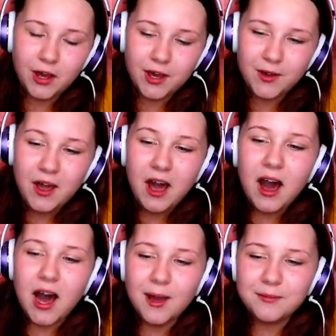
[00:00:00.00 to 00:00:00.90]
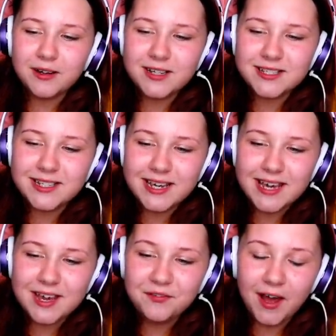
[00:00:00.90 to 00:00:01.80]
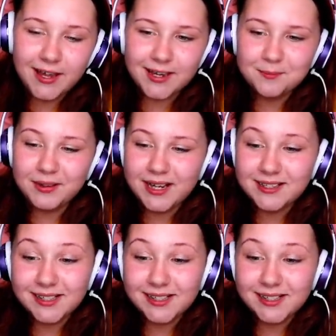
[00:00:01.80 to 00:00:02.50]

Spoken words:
I'm gonna see if I can play